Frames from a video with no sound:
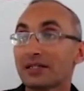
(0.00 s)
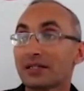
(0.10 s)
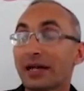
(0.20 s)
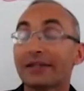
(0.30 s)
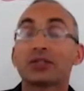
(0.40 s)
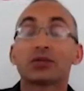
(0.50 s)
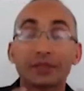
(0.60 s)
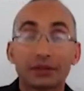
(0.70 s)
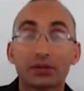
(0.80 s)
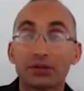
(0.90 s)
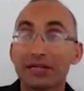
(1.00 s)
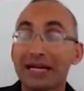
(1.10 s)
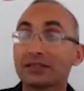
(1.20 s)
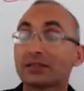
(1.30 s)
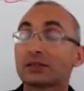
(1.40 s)
allegorical
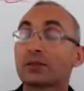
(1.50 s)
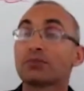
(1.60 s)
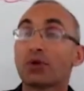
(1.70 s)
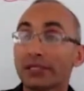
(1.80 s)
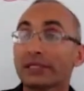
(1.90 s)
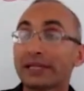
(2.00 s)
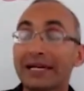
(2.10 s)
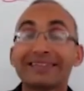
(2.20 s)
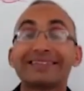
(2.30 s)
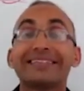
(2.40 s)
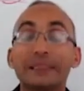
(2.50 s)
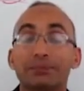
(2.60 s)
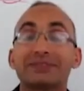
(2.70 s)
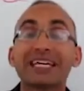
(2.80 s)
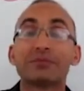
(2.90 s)
and symbolic and
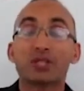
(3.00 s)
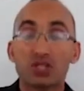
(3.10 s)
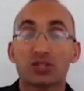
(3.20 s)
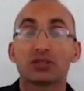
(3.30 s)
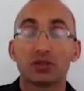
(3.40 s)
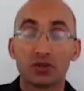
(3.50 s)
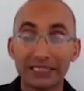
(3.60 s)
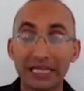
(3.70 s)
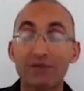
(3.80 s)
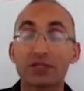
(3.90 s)
deep dimension, okay, of